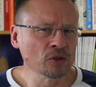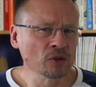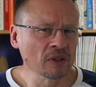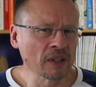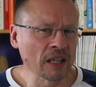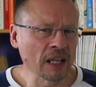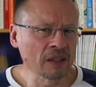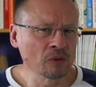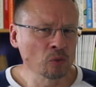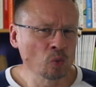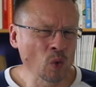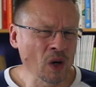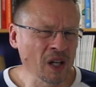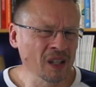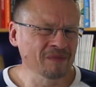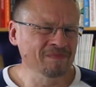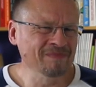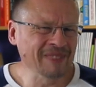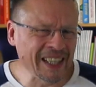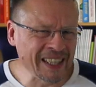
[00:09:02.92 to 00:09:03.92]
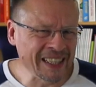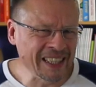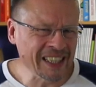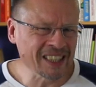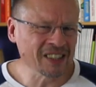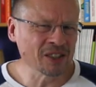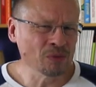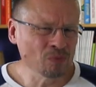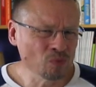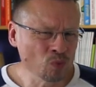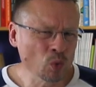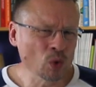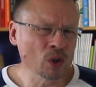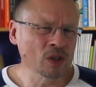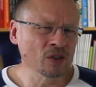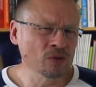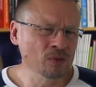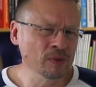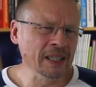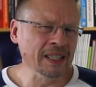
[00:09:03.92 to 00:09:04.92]
into that? Well, I guess
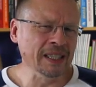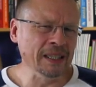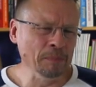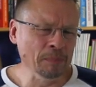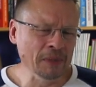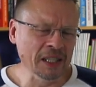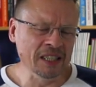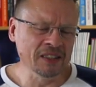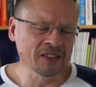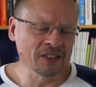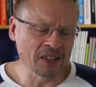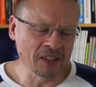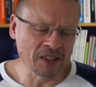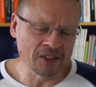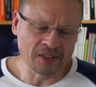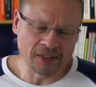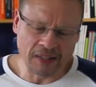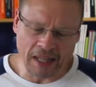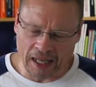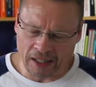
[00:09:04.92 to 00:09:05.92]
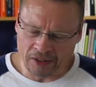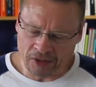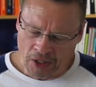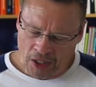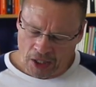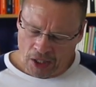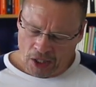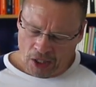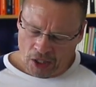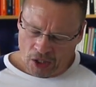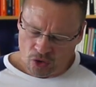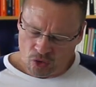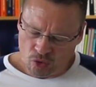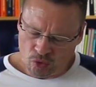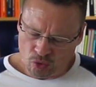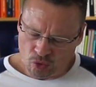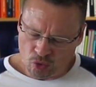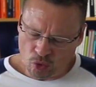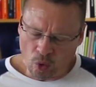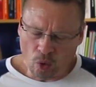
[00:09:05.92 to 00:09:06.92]
what it really means is that
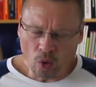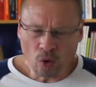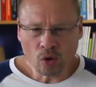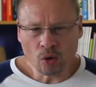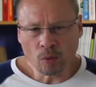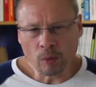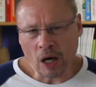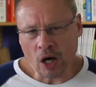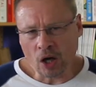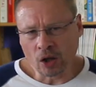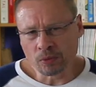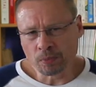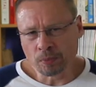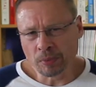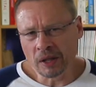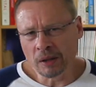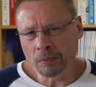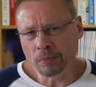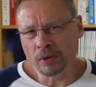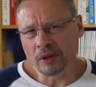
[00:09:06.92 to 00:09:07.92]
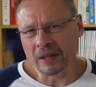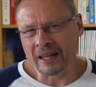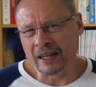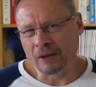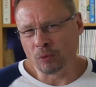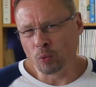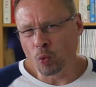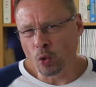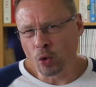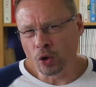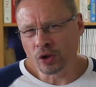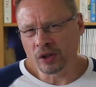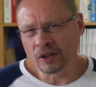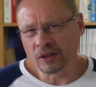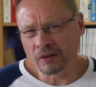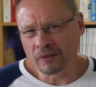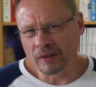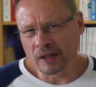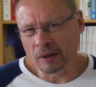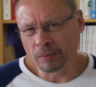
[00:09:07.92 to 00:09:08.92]
you talk about people that work
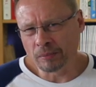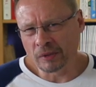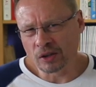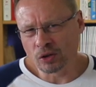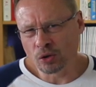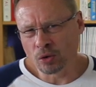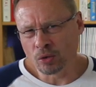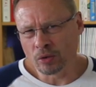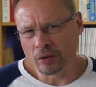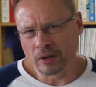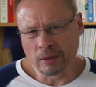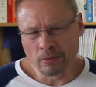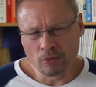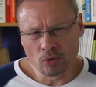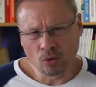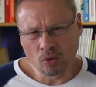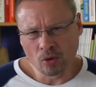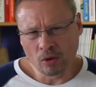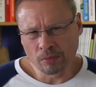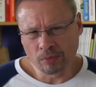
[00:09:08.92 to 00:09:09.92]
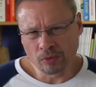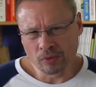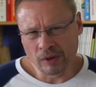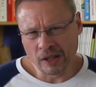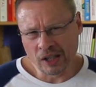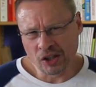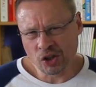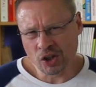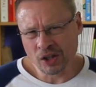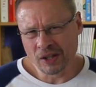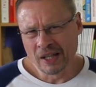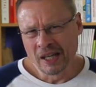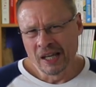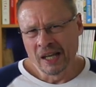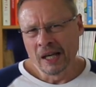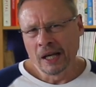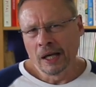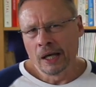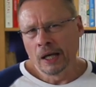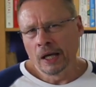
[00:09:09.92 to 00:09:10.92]
in development cooperation,
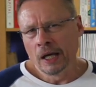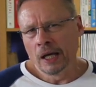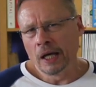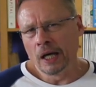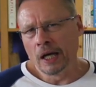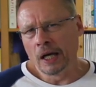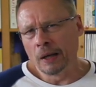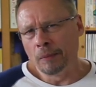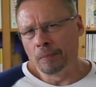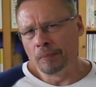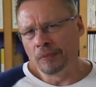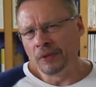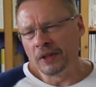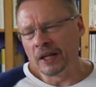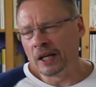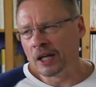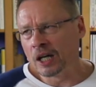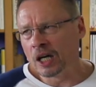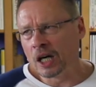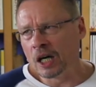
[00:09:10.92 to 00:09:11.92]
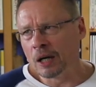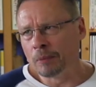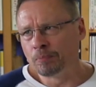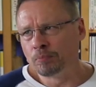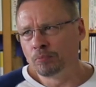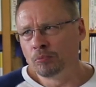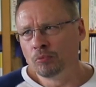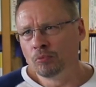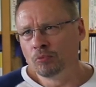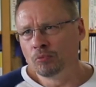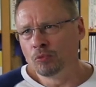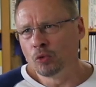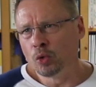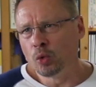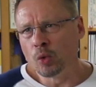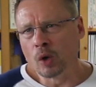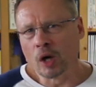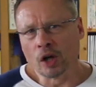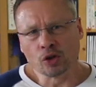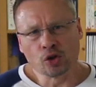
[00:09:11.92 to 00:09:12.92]

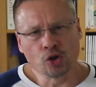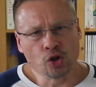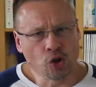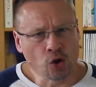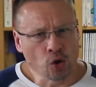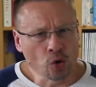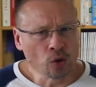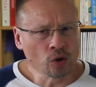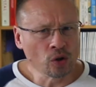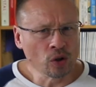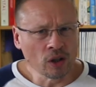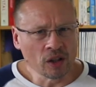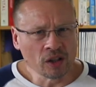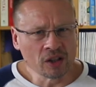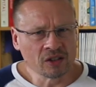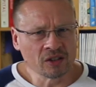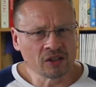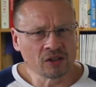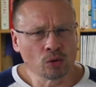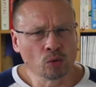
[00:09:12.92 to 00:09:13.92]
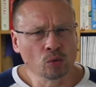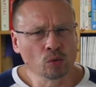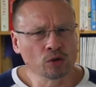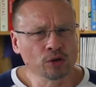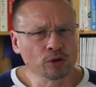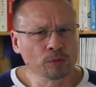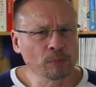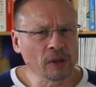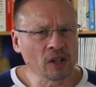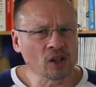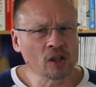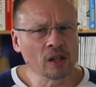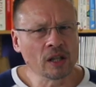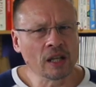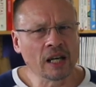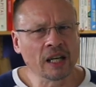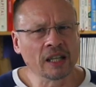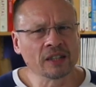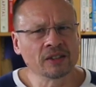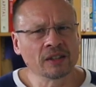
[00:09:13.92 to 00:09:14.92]
who are journalists who
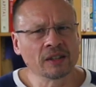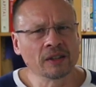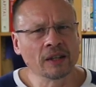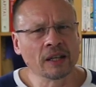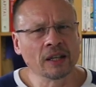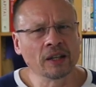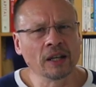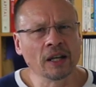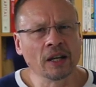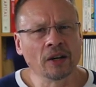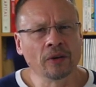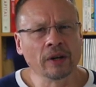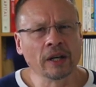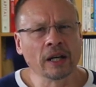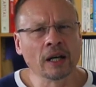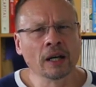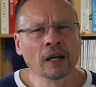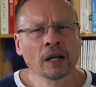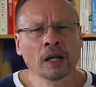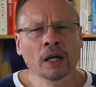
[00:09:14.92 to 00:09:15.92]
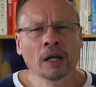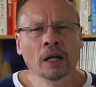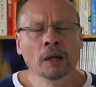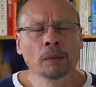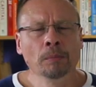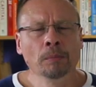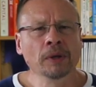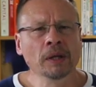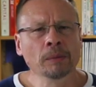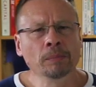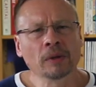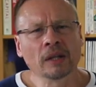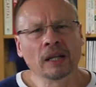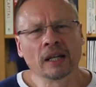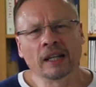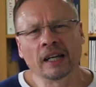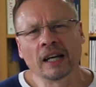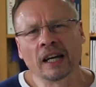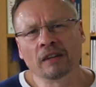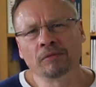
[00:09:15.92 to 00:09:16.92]
specialize in that area,
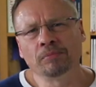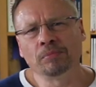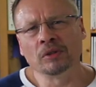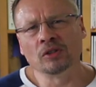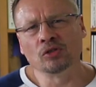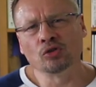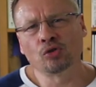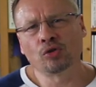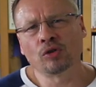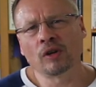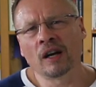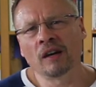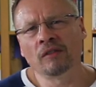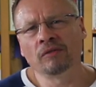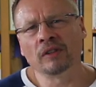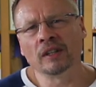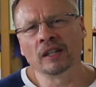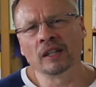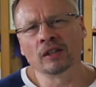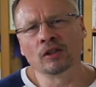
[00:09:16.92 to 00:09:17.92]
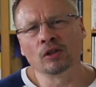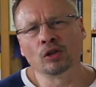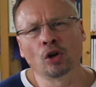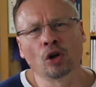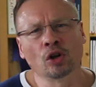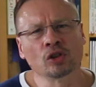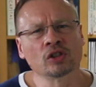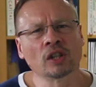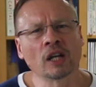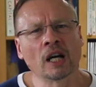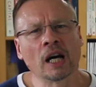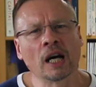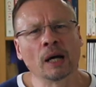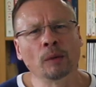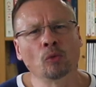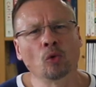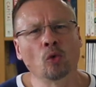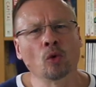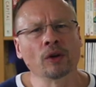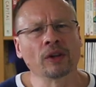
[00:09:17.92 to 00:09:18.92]
people that have been traveling a long
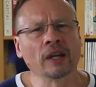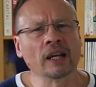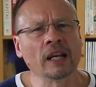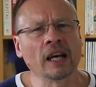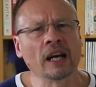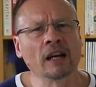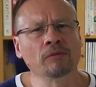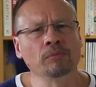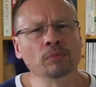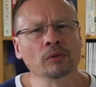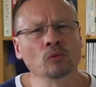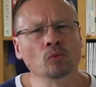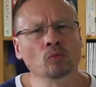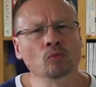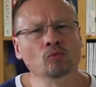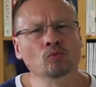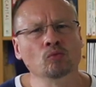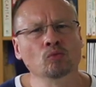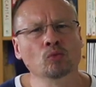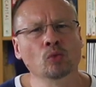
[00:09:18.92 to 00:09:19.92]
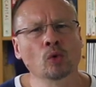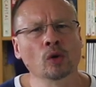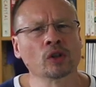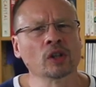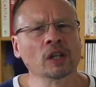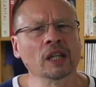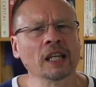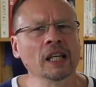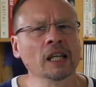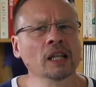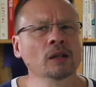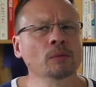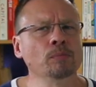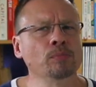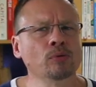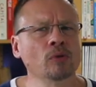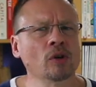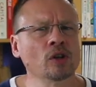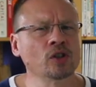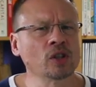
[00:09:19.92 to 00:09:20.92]
time or that have been working in
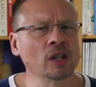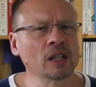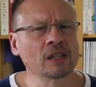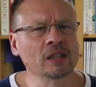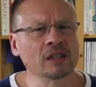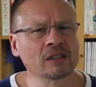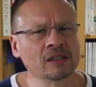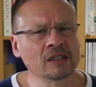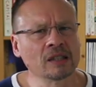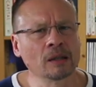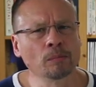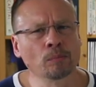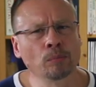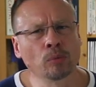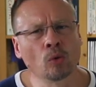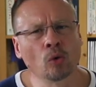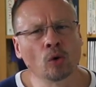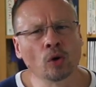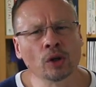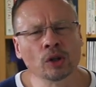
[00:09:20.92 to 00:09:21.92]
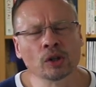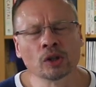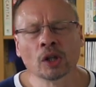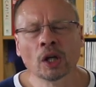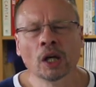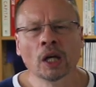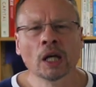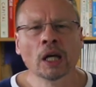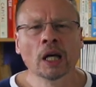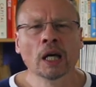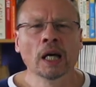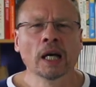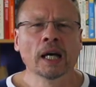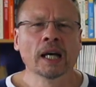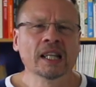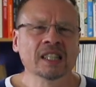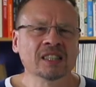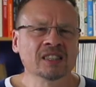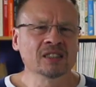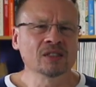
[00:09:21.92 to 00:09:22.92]
a project at some point.
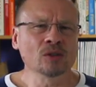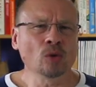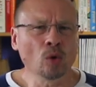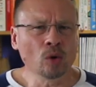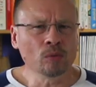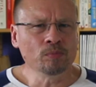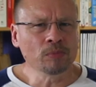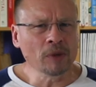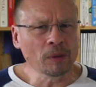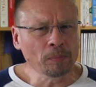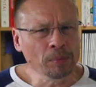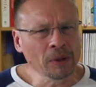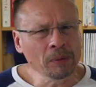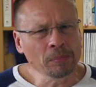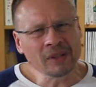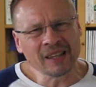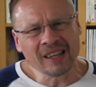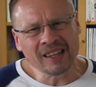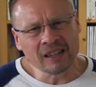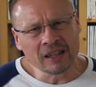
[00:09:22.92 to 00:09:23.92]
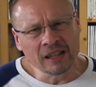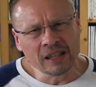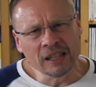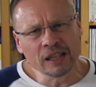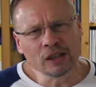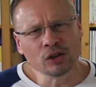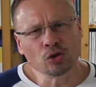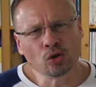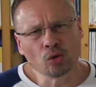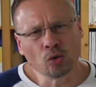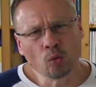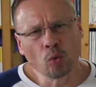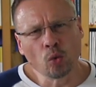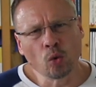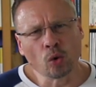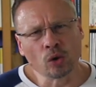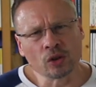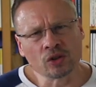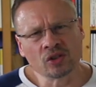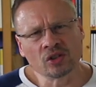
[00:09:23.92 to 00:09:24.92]
It's all people that lean
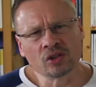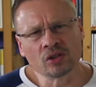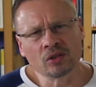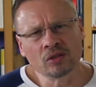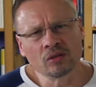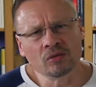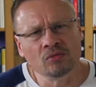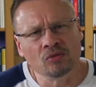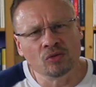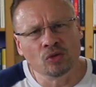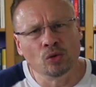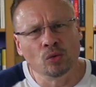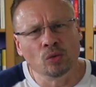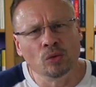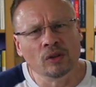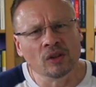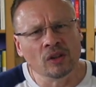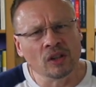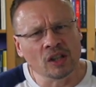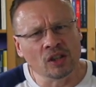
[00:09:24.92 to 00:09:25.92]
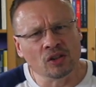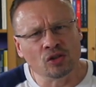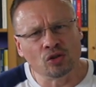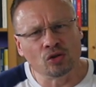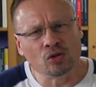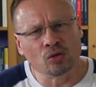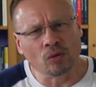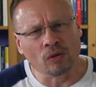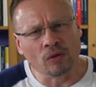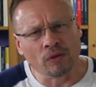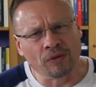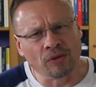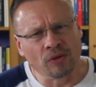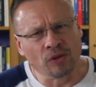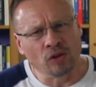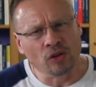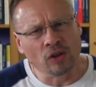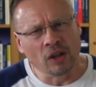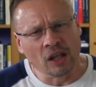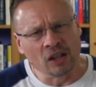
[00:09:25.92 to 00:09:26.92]
towards doing these sort of
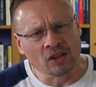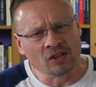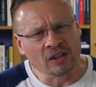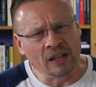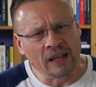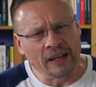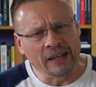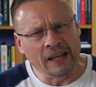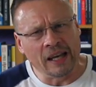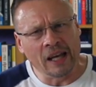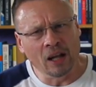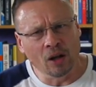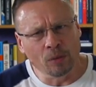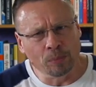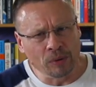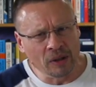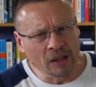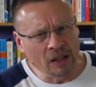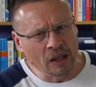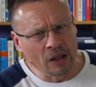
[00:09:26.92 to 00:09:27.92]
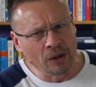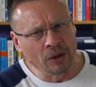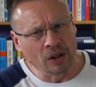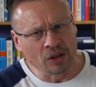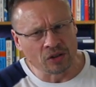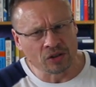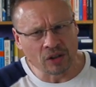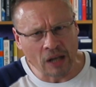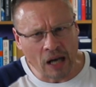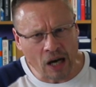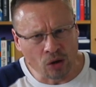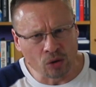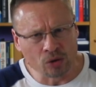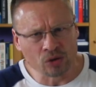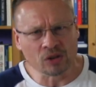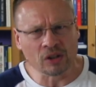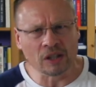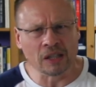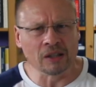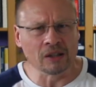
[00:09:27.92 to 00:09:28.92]
things like helping others
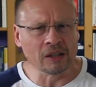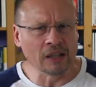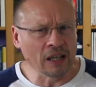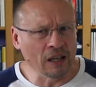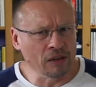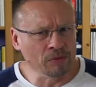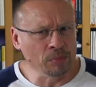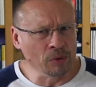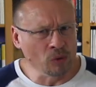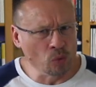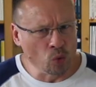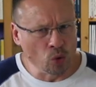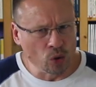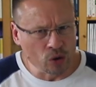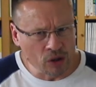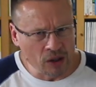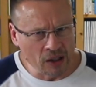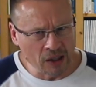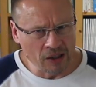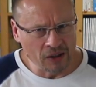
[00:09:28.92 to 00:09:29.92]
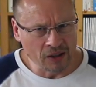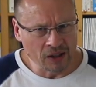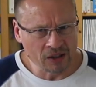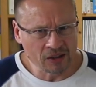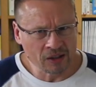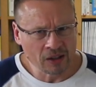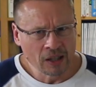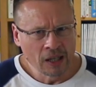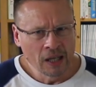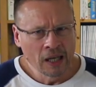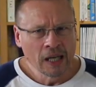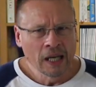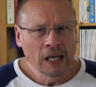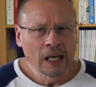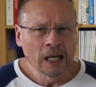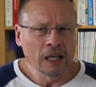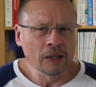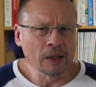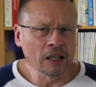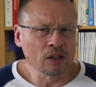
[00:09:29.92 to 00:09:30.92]
out and have been working in this.
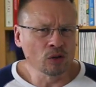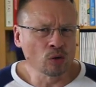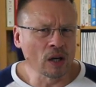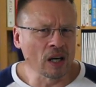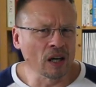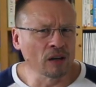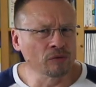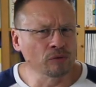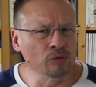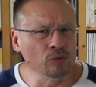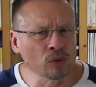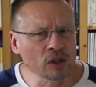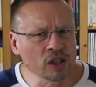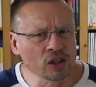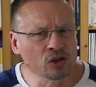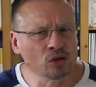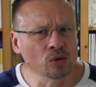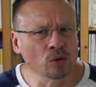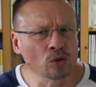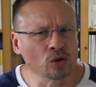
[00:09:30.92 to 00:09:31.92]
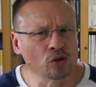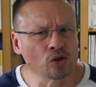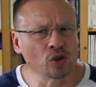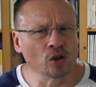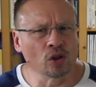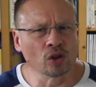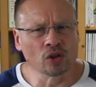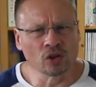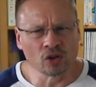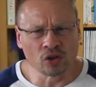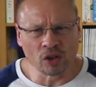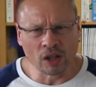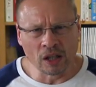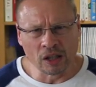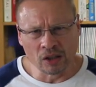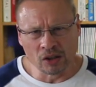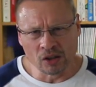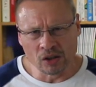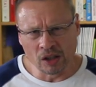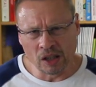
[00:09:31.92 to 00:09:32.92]
And then you have researchers
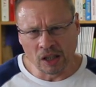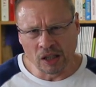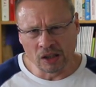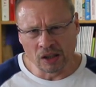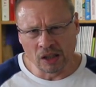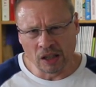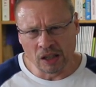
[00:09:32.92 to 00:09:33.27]
and